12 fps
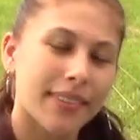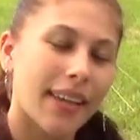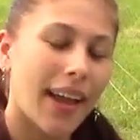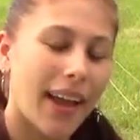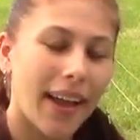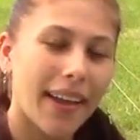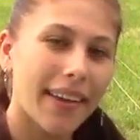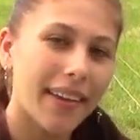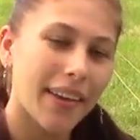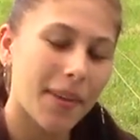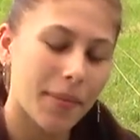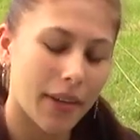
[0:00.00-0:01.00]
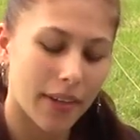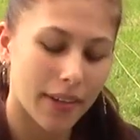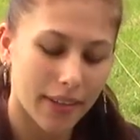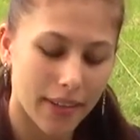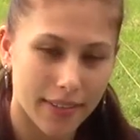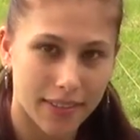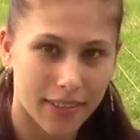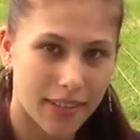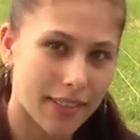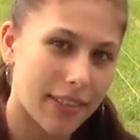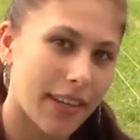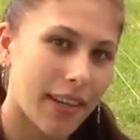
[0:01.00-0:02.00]
Hi, I'm Erica
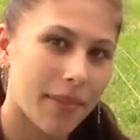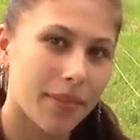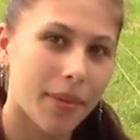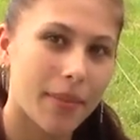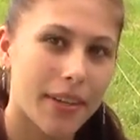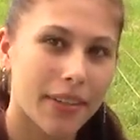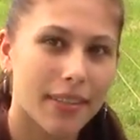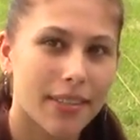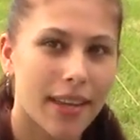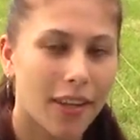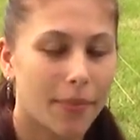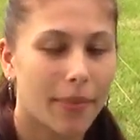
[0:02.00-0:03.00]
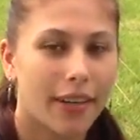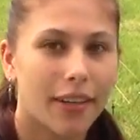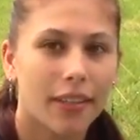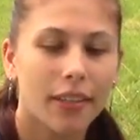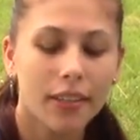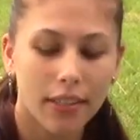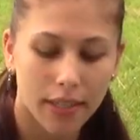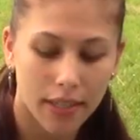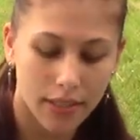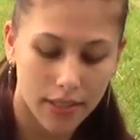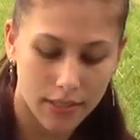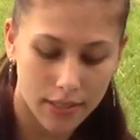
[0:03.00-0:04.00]
Escalante. I'm from Hagerstown, Maryland,
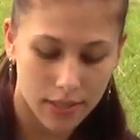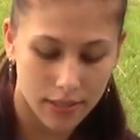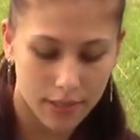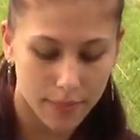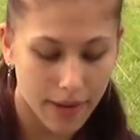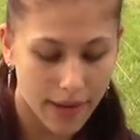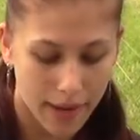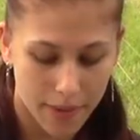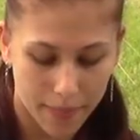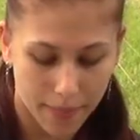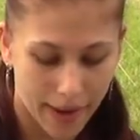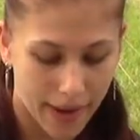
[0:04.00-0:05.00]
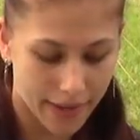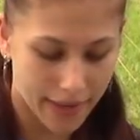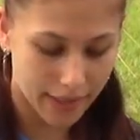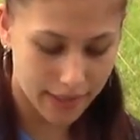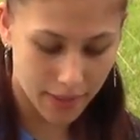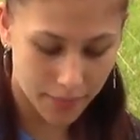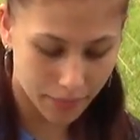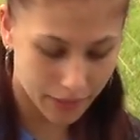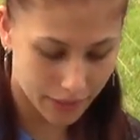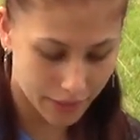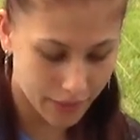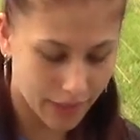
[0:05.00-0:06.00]
and this is my Bad Axe
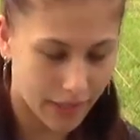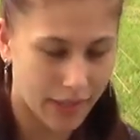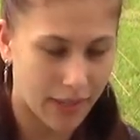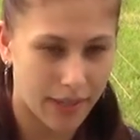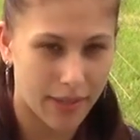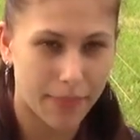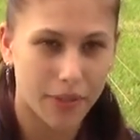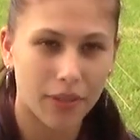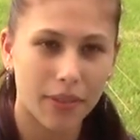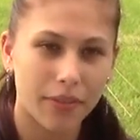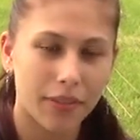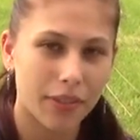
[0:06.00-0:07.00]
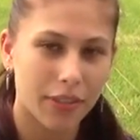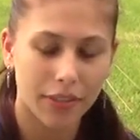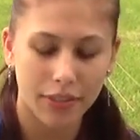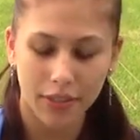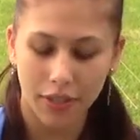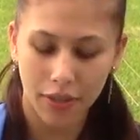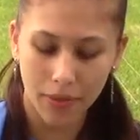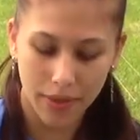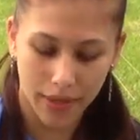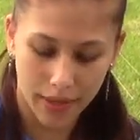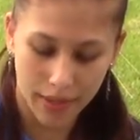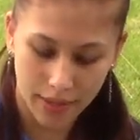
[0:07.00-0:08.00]
embryo that I built a few years ago
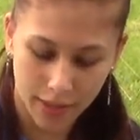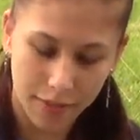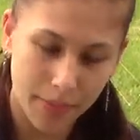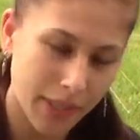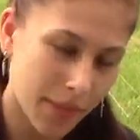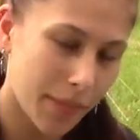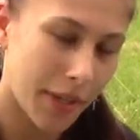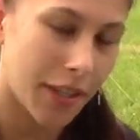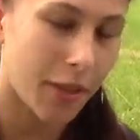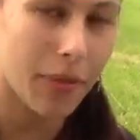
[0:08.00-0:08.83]
and have been competing